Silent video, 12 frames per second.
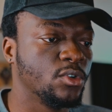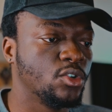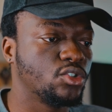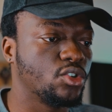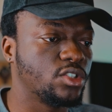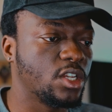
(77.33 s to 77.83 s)

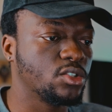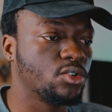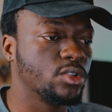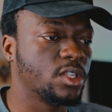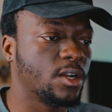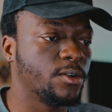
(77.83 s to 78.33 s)
So just go
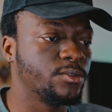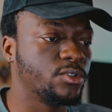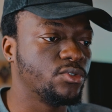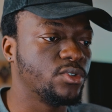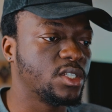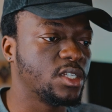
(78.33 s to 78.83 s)
down,
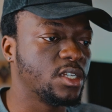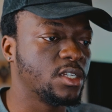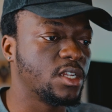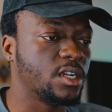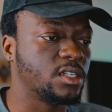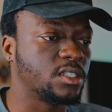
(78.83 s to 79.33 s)
you will see
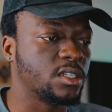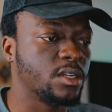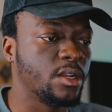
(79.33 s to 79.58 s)
there is